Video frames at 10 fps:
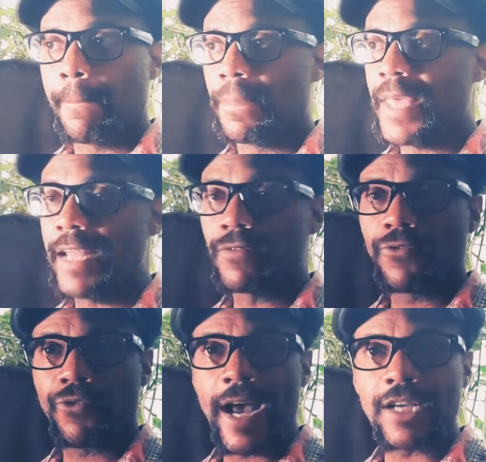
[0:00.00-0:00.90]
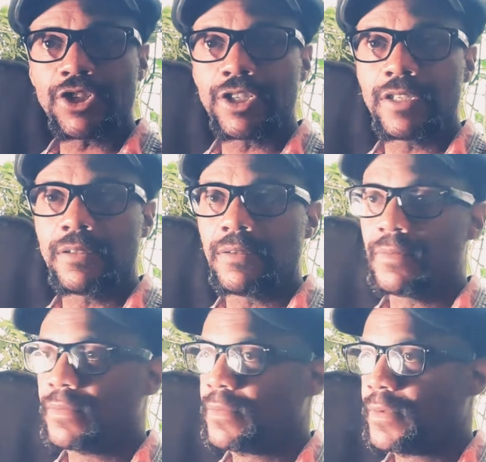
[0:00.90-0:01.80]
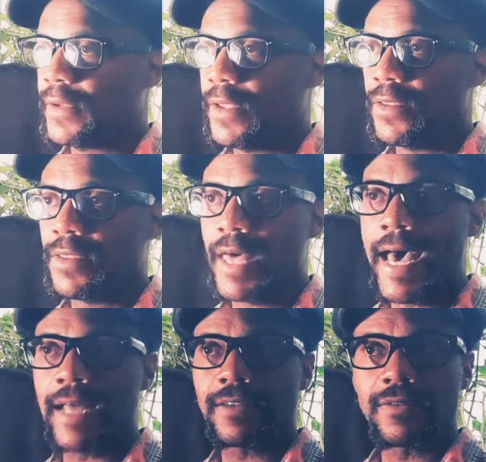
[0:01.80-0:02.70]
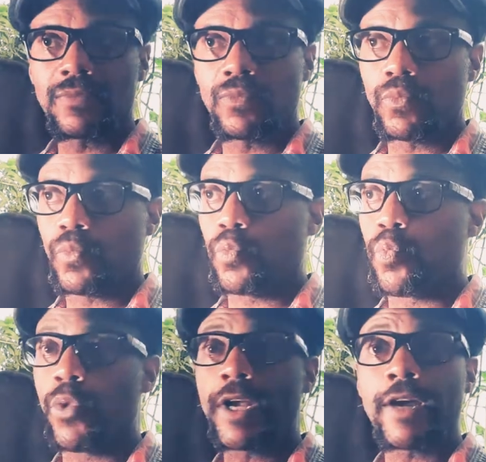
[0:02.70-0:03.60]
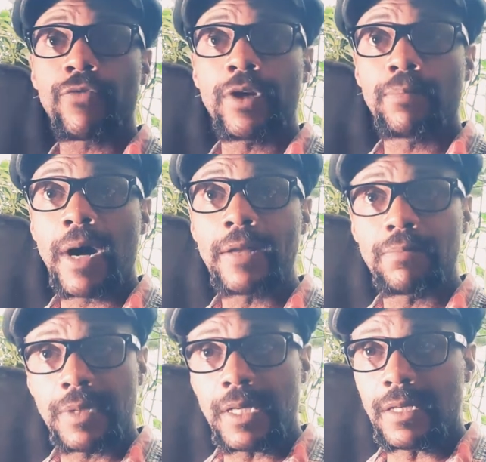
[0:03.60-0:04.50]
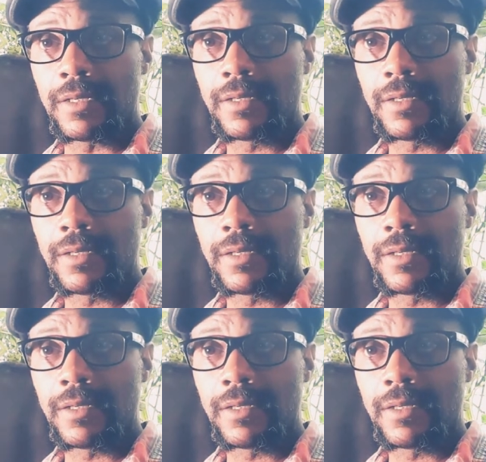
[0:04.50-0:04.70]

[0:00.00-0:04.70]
that infraction, that whatever it might be,